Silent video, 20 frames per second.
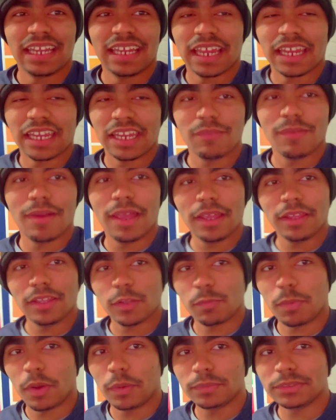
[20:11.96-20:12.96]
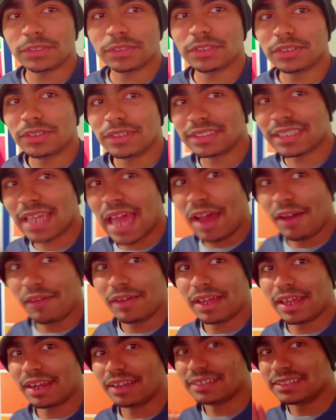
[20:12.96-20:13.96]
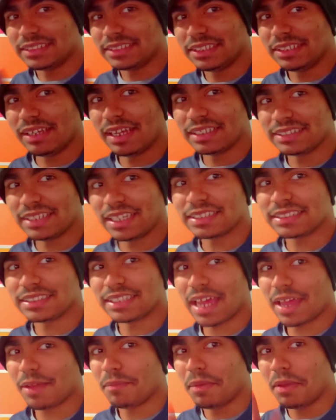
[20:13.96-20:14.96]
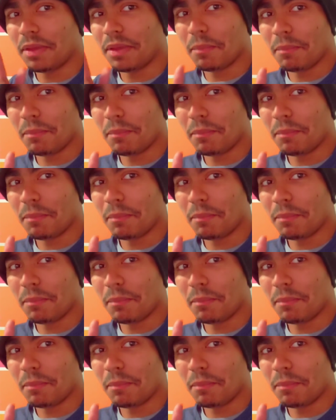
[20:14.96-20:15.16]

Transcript: anyway, the poster is out, and I'll see you guys next time.